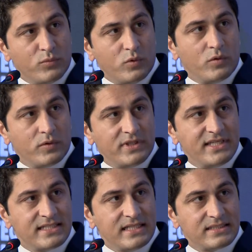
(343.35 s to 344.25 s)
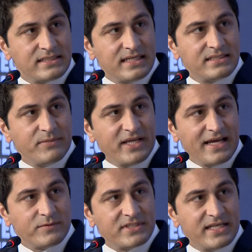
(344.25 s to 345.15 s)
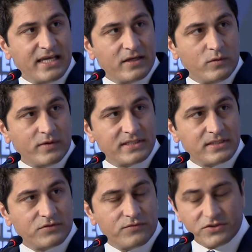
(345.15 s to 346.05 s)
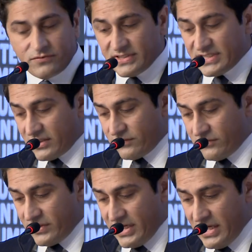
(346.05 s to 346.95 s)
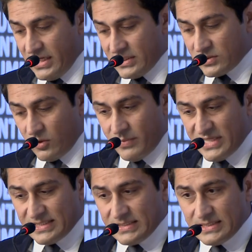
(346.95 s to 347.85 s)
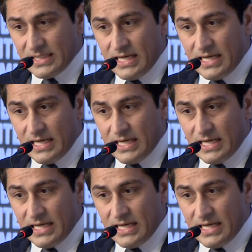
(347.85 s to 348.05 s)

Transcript: more details set to be announced today, according to the Treasury Secretary, Scott Bessent.